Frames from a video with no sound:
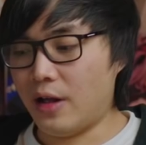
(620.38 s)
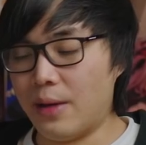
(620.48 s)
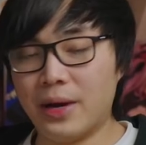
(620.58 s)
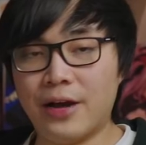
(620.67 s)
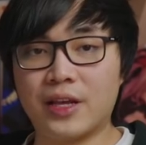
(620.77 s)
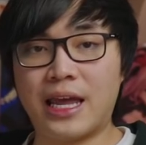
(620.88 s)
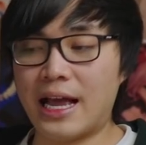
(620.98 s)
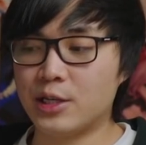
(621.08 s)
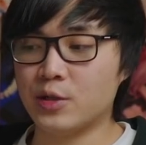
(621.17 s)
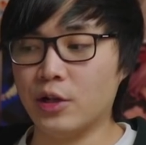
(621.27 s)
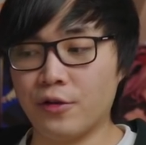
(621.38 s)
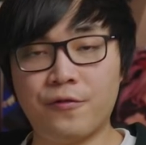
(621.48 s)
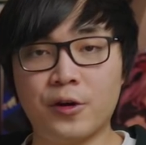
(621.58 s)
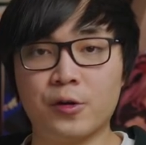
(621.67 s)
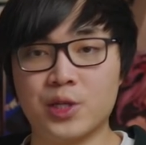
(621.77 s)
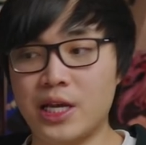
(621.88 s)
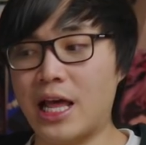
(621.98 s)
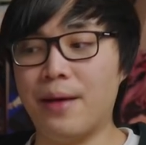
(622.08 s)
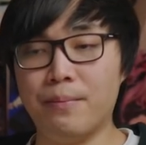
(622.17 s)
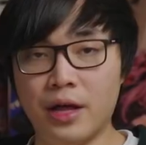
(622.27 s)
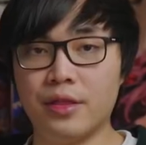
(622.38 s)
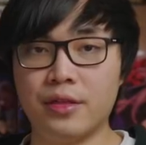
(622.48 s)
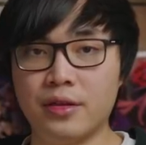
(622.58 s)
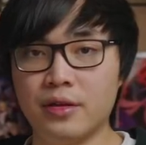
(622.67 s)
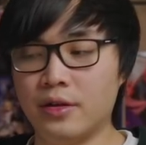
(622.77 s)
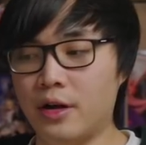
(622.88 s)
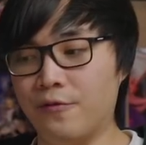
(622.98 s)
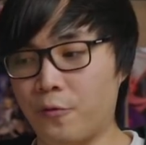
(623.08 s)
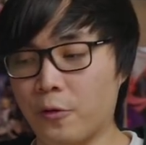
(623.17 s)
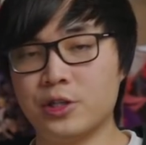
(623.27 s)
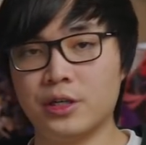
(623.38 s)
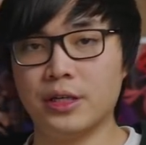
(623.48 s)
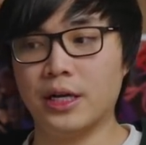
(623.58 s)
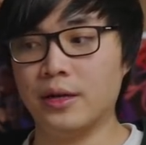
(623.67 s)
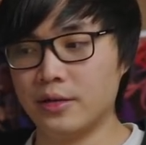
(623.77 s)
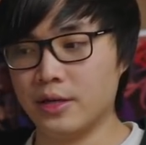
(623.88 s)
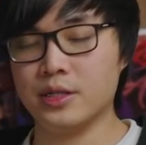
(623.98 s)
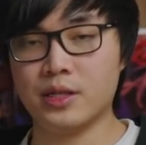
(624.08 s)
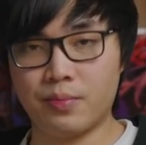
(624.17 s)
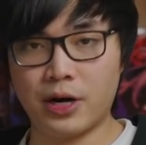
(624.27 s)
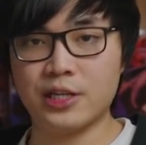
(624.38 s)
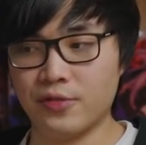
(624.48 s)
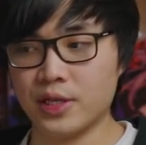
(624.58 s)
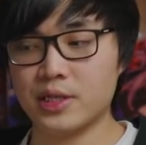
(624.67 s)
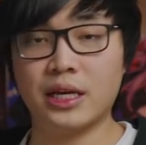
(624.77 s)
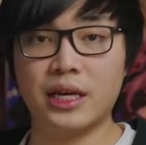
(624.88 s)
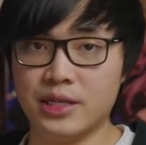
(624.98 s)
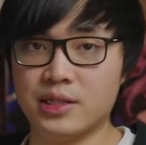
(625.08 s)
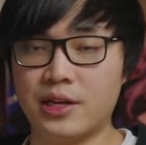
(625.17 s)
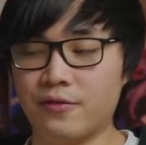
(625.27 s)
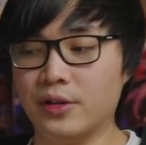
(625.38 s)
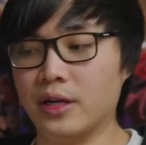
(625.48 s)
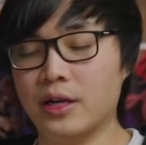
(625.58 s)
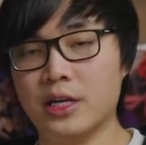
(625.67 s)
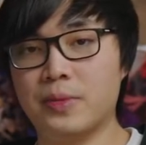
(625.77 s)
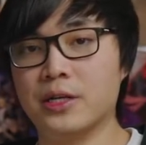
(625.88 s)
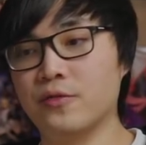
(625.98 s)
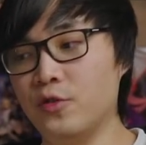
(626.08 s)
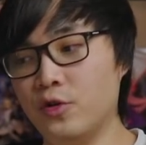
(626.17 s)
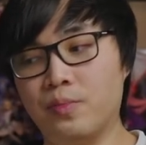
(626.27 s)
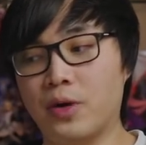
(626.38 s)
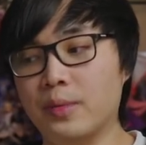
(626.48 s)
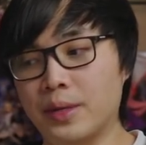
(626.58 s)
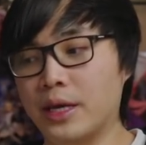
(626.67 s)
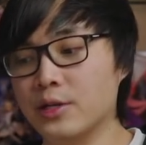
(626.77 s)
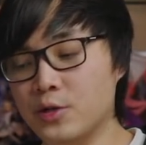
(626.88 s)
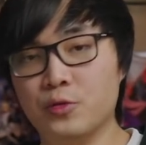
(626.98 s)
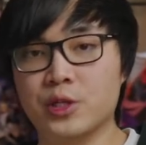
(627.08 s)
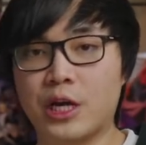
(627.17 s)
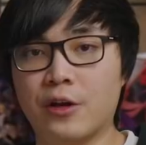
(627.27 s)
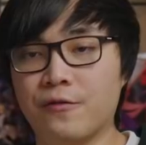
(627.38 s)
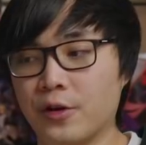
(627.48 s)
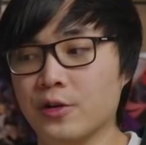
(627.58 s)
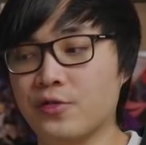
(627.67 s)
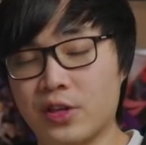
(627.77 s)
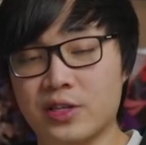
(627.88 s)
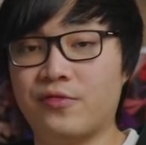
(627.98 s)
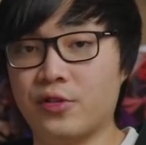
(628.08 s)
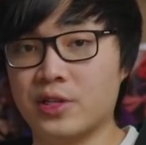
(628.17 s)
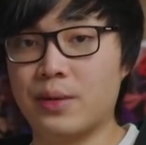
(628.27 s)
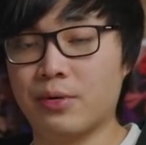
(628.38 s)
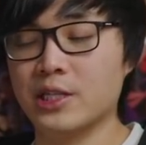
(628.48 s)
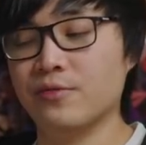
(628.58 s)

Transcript: I might have to cancel other figures in that month, unfortunately, because the price for this thing is definitely expensive. You could probably get 2 scale figures for the same price